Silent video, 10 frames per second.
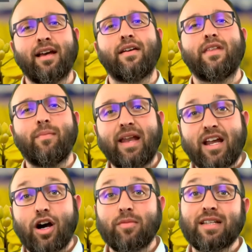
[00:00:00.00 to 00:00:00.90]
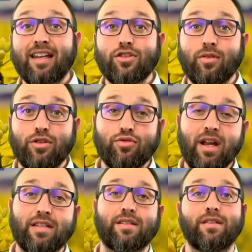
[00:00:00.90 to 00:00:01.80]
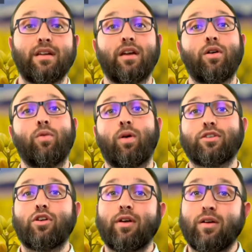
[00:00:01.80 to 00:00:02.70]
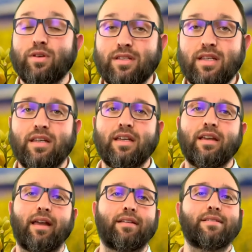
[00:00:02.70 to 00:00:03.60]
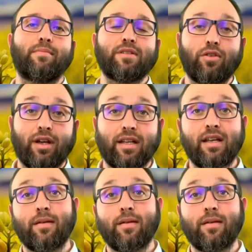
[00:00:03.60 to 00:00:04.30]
There are many commentators who address what Korach was thinking, and some look at it in a